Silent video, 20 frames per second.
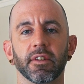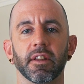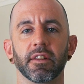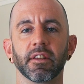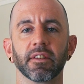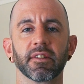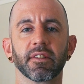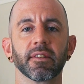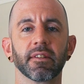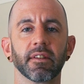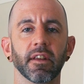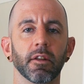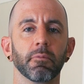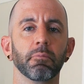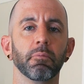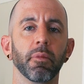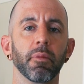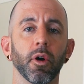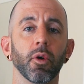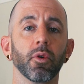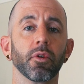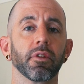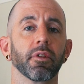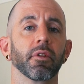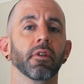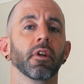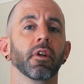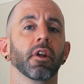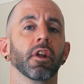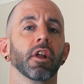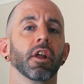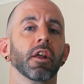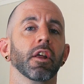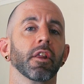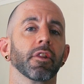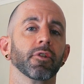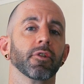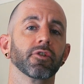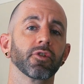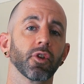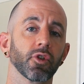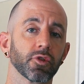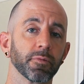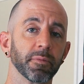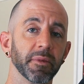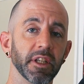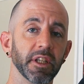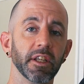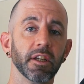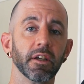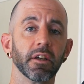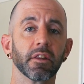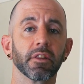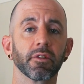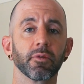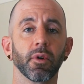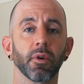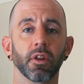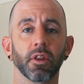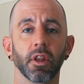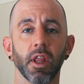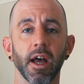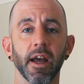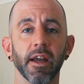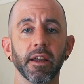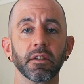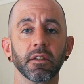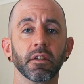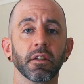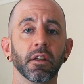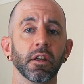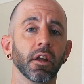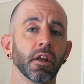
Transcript: And this is done both through social media, through online,